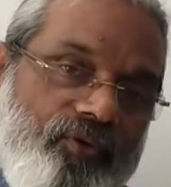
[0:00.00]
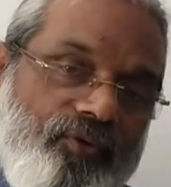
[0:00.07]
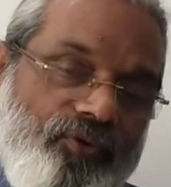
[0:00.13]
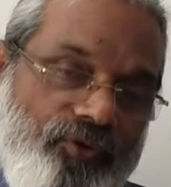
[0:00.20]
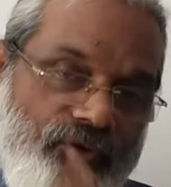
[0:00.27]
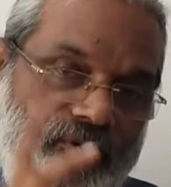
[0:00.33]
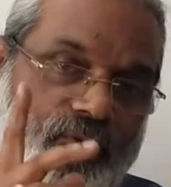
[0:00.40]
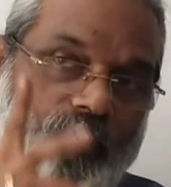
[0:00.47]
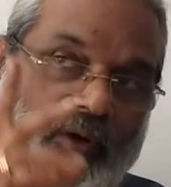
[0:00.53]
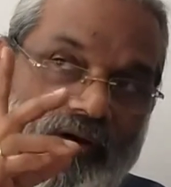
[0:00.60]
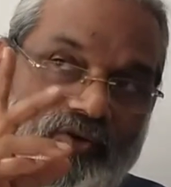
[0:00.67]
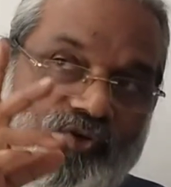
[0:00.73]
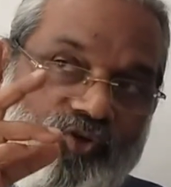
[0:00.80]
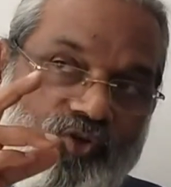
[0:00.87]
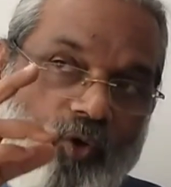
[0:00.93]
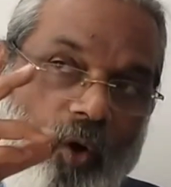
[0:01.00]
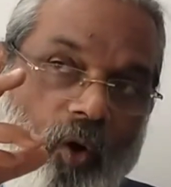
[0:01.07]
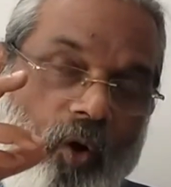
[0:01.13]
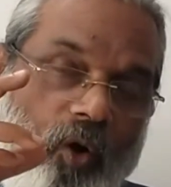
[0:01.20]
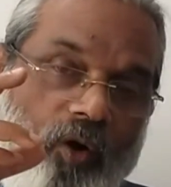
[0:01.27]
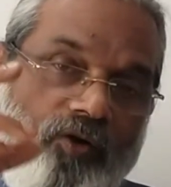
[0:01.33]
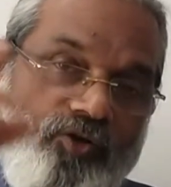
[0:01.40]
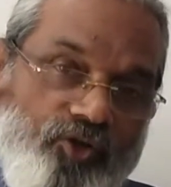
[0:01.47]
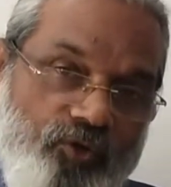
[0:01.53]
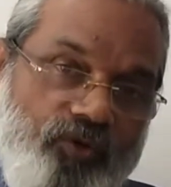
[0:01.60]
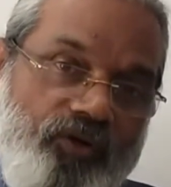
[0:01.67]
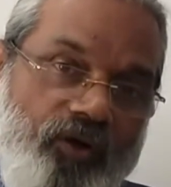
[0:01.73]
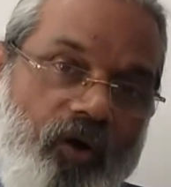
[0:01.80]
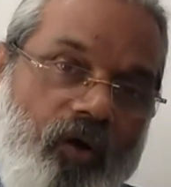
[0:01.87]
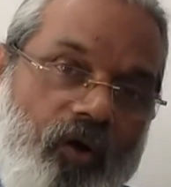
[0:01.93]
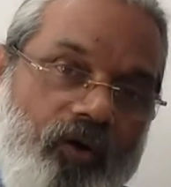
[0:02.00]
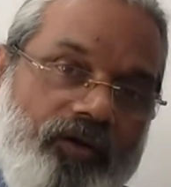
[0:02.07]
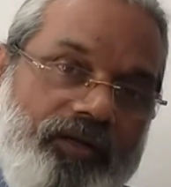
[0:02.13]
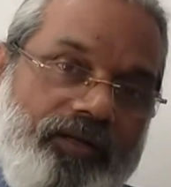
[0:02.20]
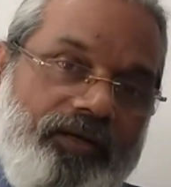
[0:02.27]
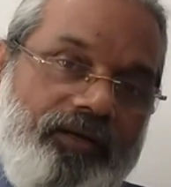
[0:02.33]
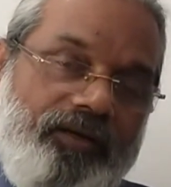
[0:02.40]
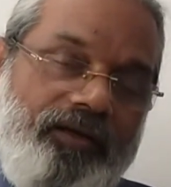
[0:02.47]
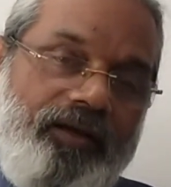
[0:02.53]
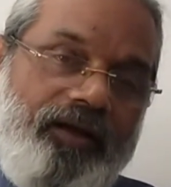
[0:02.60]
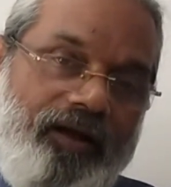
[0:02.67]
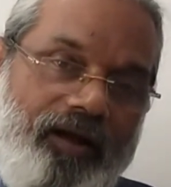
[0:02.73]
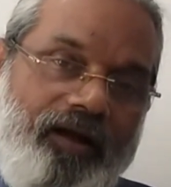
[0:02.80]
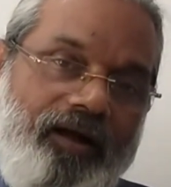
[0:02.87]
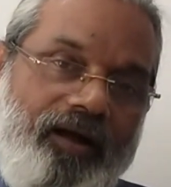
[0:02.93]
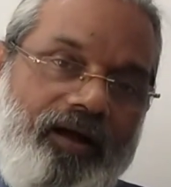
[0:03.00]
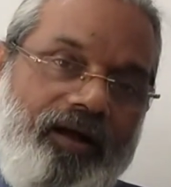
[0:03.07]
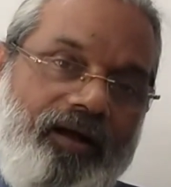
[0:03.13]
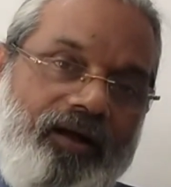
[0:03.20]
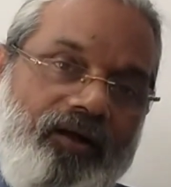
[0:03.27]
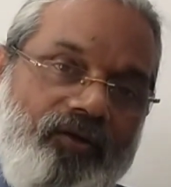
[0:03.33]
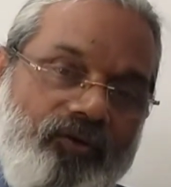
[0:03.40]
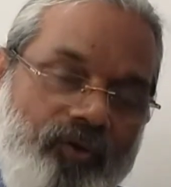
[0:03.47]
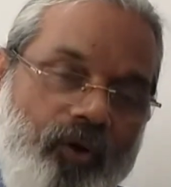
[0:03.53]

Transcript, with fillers: your soul should not uh,